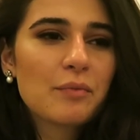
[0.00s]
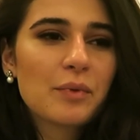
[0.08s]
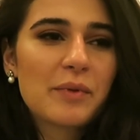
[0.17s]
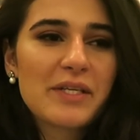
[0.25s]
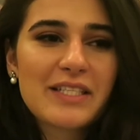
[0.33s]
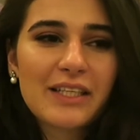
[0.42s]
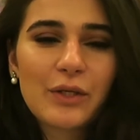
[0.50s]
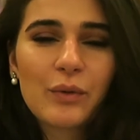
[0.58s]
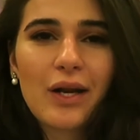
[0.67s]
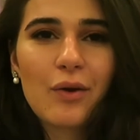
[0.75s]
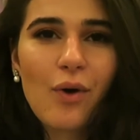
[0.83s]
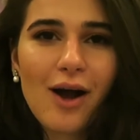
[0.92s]
But basically
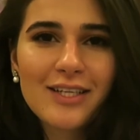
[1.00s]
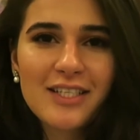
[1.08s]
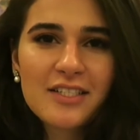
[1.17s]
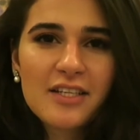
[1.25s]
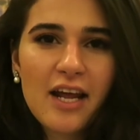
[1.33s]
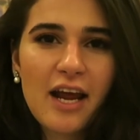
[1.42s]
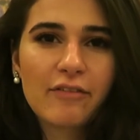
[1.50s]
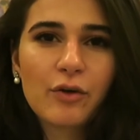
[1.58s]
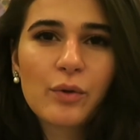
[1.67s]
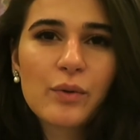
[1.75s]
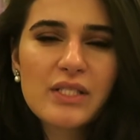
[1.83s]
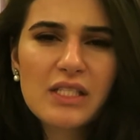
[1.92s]
when I walked in today,
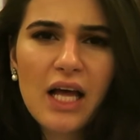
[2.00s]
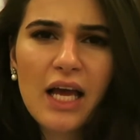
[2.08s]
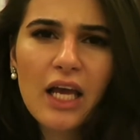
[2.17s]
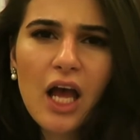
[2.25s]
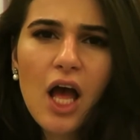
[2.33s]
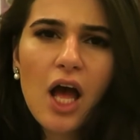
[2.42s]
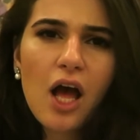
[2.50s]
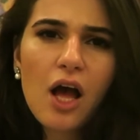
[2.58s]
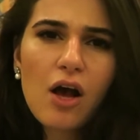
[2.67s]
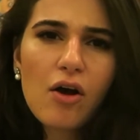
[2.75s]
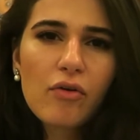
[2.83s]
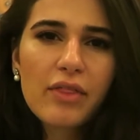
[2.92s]
everyone was like,
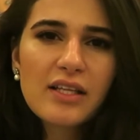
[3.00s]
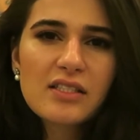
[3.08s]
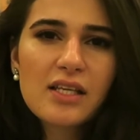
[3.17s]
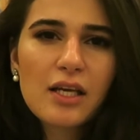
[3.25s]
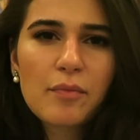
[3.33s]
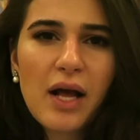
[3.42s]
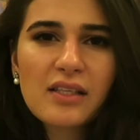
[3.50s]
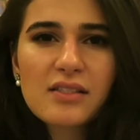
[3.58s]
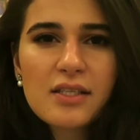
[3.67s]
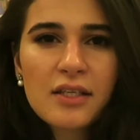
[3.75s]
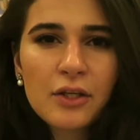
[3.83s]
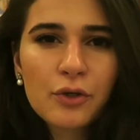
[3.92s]
oh, that's like
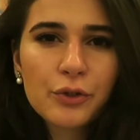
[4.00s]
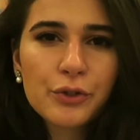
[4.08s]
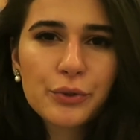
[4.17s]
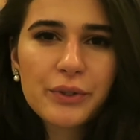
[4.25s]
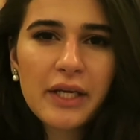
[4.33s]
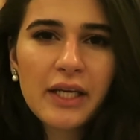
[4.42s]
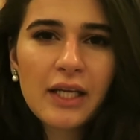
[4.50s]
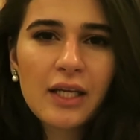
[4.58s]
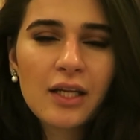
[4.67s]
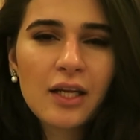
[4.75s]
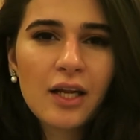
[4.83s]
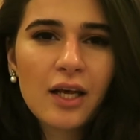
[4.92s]
Palestinian or
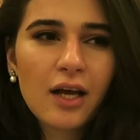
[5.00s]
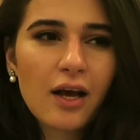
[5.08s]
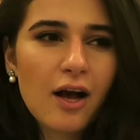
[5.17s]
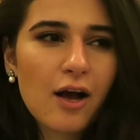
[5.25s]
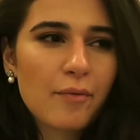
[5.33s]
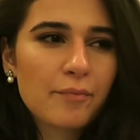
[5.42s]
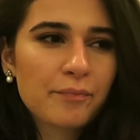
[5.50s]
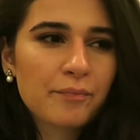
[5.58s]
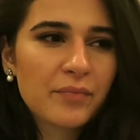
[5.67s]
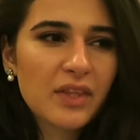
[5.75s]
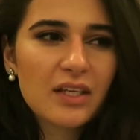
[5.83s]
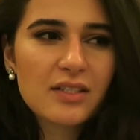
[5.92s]
Jordanian um,
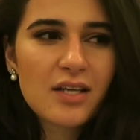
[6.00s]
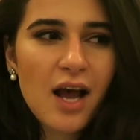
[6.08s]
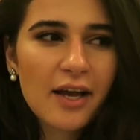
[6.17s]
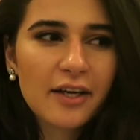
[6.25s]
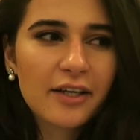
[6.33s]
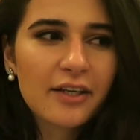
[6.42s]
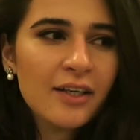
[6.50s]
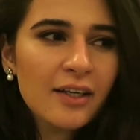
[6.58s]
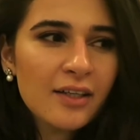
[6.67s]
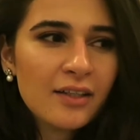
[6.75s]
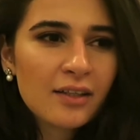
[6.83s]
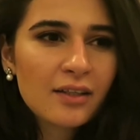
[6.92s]
attire.
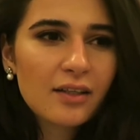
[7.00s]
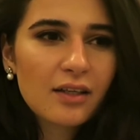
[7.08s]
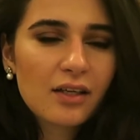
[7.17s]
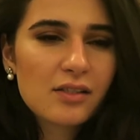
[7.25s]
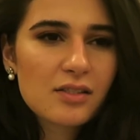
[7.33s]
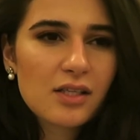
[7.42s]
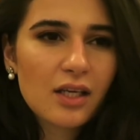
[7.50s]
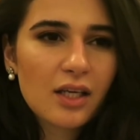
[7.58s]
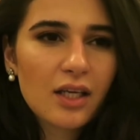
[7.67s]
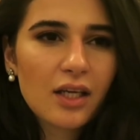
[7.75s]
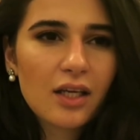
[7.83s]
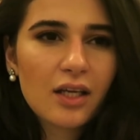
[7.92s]
And I was
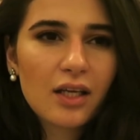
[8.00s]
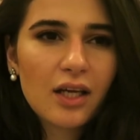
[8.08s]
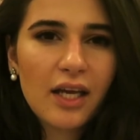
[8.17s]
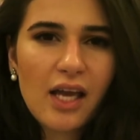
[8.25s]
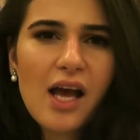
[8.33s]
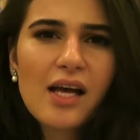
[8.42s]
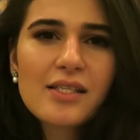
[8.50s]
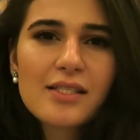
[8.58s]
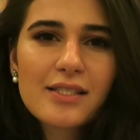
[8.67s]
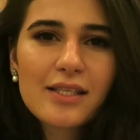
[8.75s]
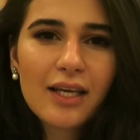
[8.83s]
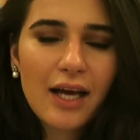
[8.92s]
like, I guess.
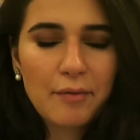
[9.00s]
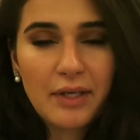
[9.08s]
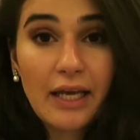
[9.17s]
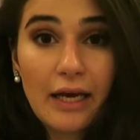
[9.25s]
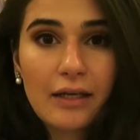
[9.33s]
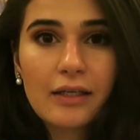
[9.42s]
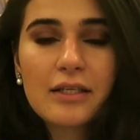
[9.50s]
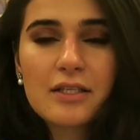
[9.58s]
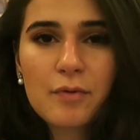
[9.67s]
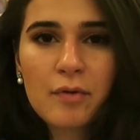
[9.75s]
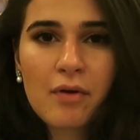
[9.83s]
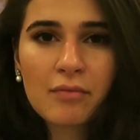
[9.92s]
I mean, yeah, it
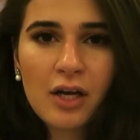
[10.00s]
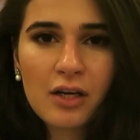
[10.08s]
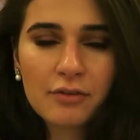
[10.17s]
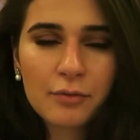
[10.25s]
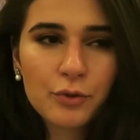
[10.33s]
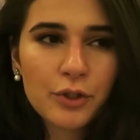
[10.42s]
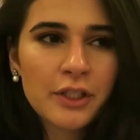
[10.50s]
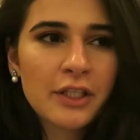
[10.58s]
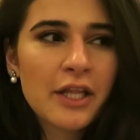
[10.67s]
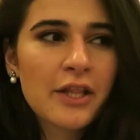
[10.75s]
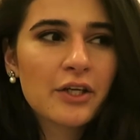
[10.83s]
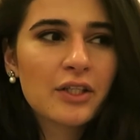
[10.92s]
is. My mom got it from
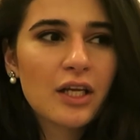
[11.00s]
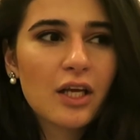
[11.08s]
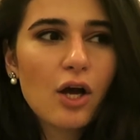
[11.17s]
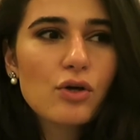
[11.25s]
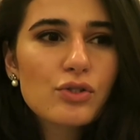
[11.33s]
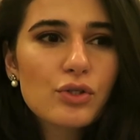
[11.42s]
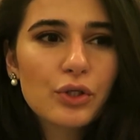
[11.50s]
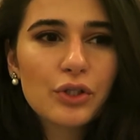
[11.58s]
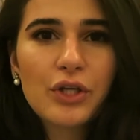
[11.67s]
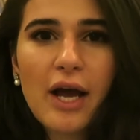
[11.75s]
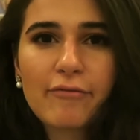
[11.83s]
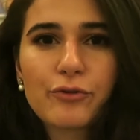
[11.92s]
Jordan and they're like, oh, so
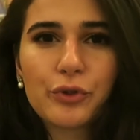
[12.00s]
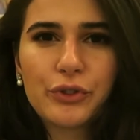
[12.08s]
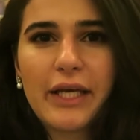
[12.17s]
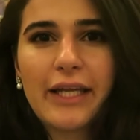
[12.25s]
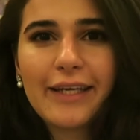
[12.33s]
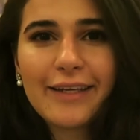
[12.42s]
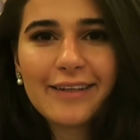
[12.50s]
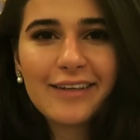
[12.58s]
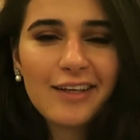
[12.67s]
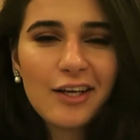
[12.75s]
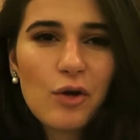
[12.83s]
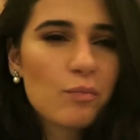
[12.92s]
you're half Jordanian?
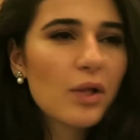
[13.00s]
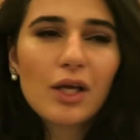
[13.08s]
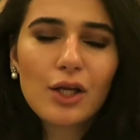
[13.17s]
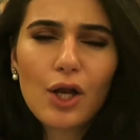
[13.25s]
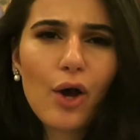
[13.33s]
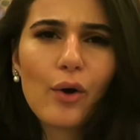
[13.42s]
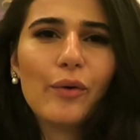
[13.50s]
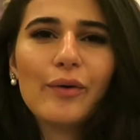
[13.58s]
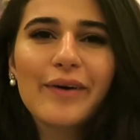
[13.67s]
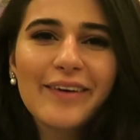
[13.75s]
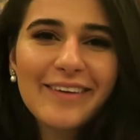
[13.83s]
I'm like, no,